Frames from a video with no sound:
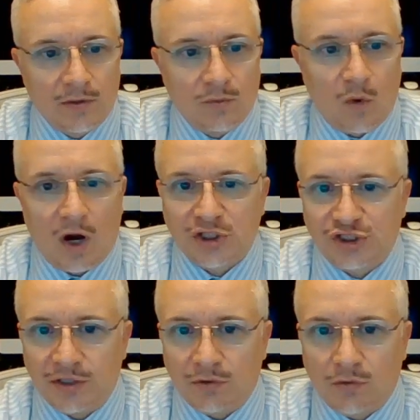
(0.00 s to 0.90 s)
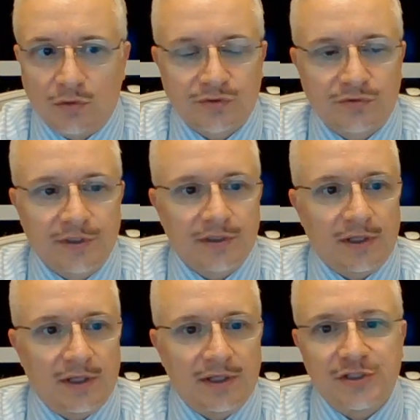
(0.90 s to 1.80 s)
washing or laundering
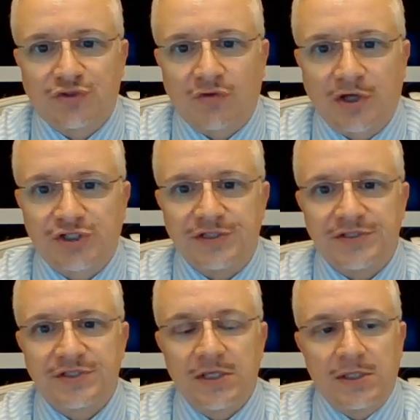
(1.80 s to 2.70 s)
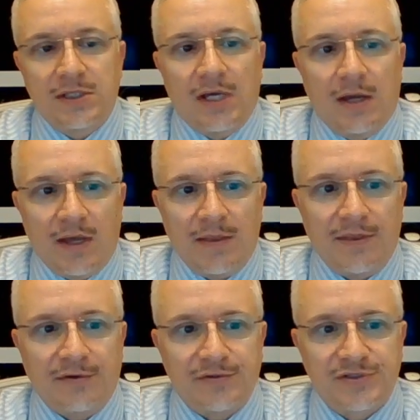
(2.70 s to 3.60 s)
instructions. And then
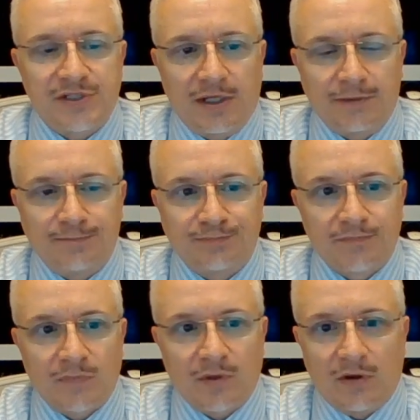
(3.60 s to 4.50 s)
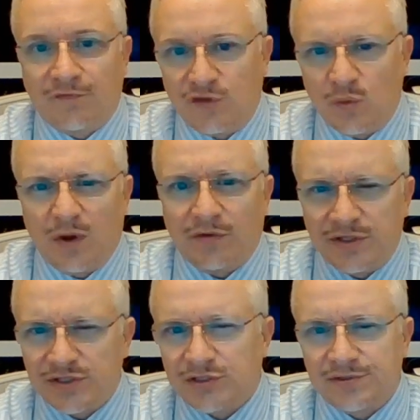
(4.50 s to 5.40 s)
there's a few other
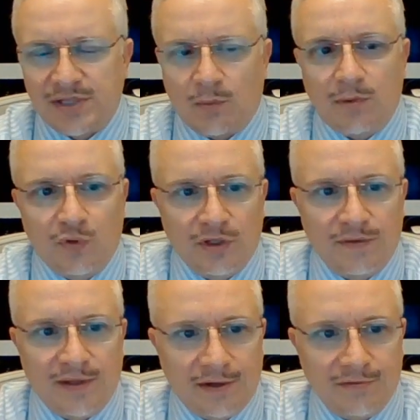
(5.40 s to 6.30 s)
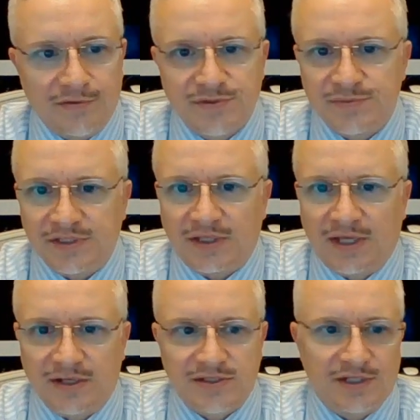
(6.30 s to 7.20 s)
inserts that we put in there. There's some
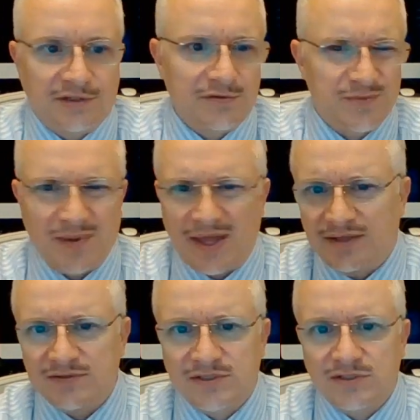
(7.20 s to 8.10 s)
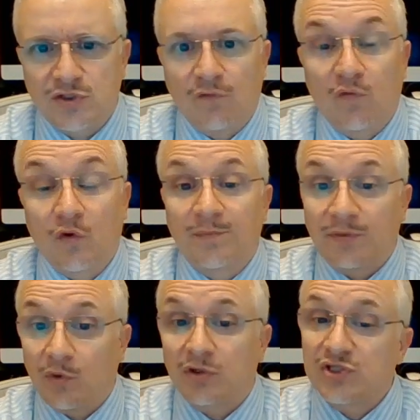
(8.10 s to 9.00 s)
decal stickers, bands, and so forth.
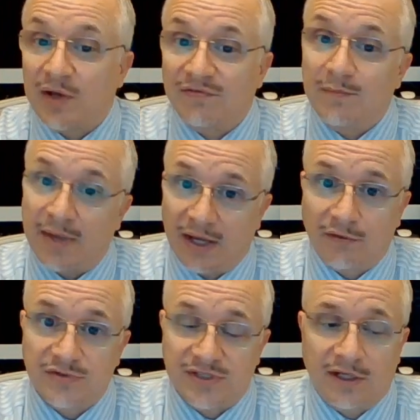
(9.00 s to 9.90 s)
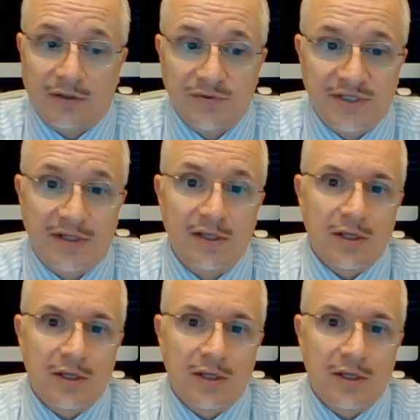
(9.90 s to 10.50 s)
But we also have the mailers that it goes in.